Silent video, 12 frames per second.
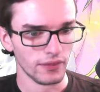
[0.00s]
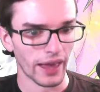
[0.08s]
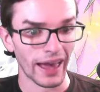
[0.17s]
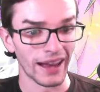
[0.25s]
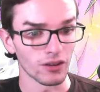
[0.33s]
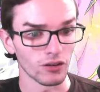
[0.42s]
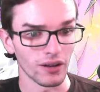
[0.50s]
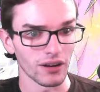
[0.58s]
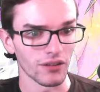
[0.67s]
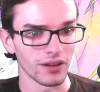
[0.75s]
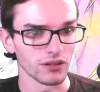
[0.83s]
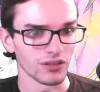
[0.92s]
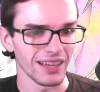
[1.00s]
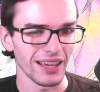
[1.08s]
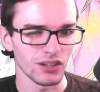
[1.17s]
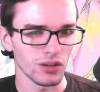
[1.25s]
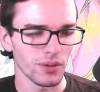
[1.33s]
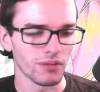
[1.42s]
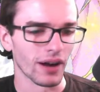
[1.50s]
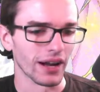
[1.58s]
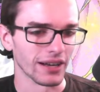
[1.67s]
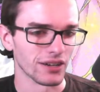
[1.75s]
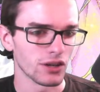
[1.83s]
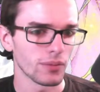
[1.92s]
And it's effective against... Yeah, she'll be
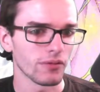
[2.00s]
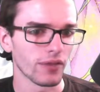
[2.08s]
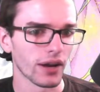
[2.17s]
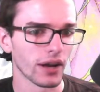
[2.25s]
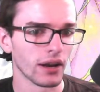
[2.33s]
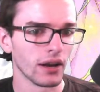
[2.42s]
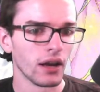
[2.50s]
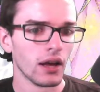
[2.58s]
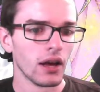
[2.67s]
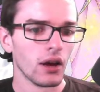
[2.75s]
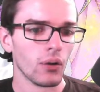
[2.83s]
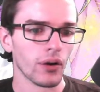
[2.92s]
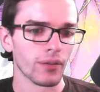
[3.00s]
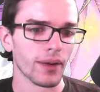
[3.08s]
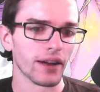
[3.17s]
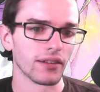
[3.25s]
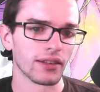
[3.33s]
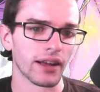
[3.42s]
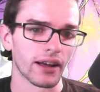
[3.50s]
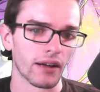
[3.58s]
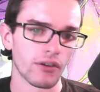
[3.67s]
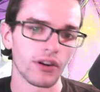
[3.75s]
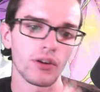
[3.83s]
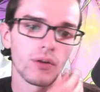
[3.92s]
fine. She'll be fine with a minus attack. I'm
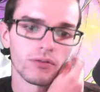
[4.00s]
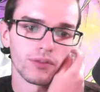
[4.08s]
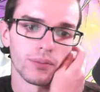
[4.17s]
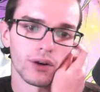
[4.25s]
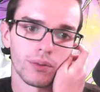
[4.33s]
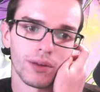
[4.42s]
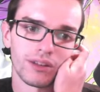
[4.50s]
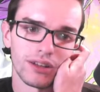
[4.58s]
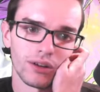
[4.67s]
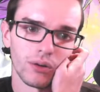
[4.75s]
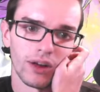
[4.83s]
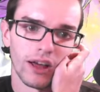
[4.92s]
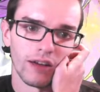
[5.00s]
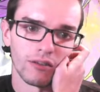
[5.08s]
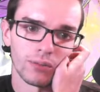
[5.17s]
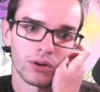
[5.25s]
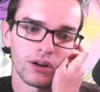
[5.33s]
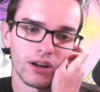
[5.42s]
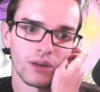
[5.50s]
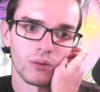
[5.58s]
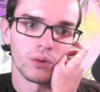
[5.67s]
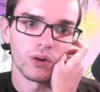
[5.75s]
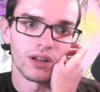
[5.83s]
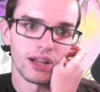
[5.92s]
going to do it for Myrrh because I don't have Myrrh, and I
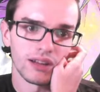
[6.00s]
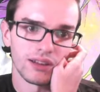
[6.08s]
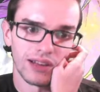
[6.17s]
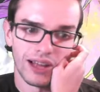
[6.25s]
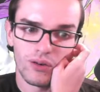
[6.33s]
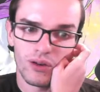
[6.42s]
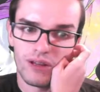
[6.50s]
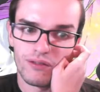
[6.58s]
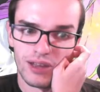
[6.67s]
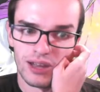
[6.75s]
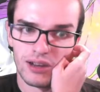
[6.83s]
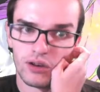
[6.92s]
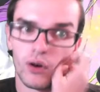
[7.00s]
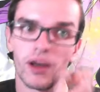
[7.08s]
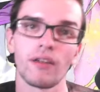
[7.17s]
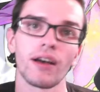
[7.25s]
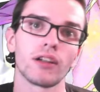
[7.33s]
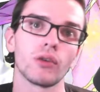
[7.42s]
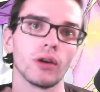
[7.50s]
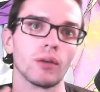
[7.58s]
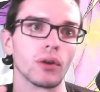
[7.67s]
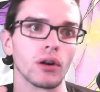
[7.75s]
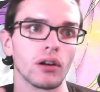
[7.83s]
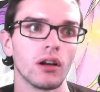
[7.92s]
would like to... I don't have any... No, I have Halloween
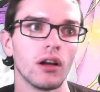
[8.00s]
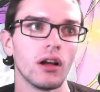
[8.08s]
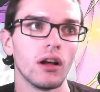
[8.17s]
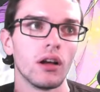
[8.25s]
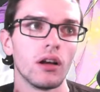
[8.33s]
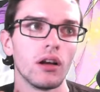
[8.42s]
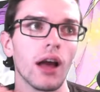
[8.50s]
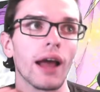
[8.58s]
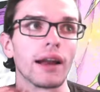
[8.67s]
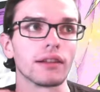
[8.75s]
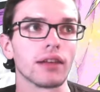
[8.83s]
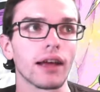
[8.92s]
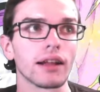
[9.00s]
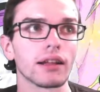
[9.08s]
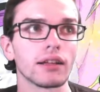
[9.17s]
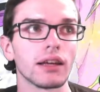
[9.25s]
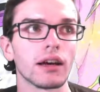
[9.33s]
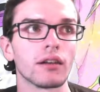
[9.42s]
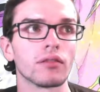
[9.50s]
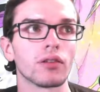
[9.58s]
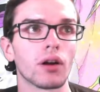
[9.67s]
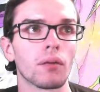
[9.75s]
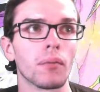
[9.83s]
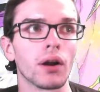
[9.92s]
Myrrh. And I technically have
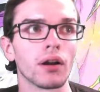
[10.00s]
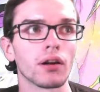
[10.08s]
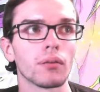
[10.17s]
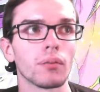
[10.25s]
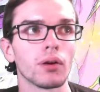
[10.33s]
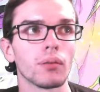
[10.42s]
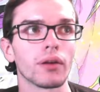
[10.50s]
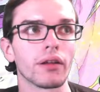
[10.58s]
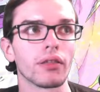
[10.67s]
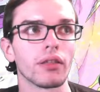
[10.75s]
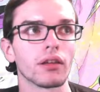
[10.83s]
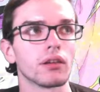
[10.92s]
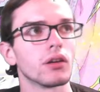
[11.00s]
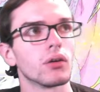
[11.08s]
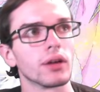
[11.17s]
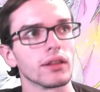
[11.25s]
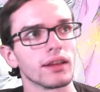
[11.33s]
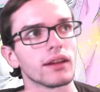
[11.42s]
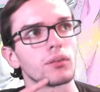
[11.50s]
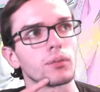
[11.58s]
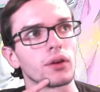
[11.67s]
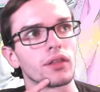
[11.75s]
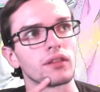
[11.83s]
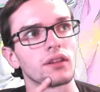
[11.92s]
Harmonic Myrrh, but I think... No, wait, that is
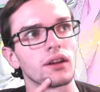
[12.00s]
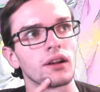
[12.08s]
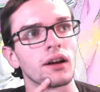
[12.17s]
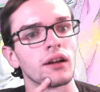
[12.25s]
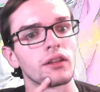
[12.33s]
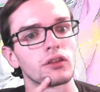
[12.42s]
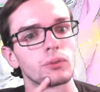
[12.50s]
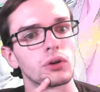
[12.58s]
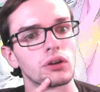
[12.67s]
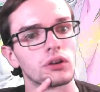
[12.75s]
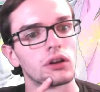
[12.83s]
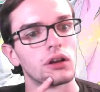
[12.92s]
Myrrh. That's not Nah, that's Myrrh.